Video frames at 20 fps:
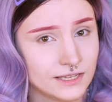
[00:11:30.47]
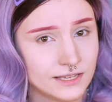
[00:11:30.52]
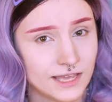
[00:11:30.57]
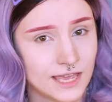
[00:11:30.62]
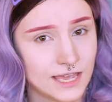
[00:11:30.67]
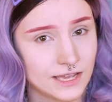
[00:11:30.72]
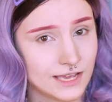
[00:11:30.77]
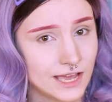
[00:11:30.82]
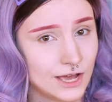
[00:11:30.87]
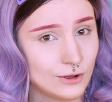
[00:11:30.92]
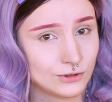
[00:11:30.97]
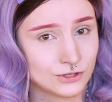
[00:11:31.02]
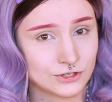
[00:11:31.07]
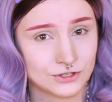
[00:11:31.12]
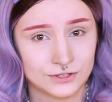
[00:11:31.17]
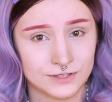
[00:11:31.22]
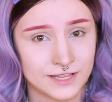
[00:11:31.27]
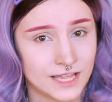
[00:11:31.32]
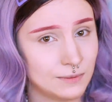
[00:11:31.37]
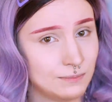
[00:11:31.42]

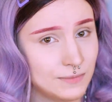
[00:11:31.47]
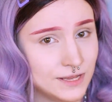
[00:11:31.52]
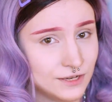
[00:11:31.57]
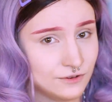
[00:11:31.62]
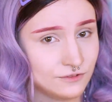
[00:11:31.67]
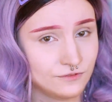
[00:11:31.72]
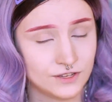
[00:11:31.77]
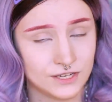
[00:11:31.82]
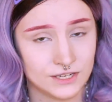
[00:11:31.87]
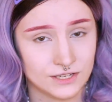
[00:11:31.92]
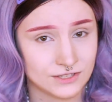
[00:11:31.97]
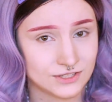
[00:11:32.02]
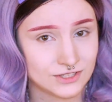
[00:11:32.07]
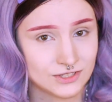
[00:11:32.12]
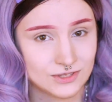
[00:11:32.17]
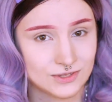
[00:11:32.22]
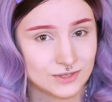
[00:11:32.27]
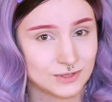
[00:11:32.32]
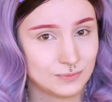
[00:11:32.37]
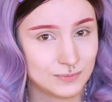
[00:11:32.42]
encounter that many
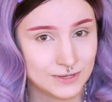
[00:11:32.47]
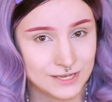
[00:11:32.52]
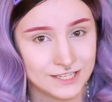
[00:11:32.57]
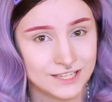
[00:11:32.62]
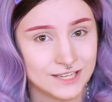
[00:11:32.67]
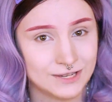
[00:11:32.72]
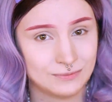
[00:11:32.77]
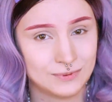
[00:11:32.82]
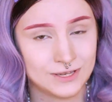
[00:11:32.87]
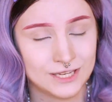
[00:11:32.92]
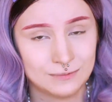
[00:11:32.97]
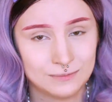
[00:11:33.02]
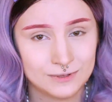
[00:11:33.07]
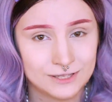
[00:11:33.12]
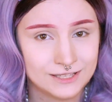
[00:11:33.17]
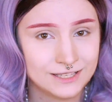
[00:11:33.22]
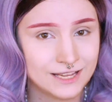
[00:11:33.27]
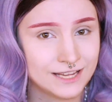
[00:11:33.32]
Finnish-speaking people.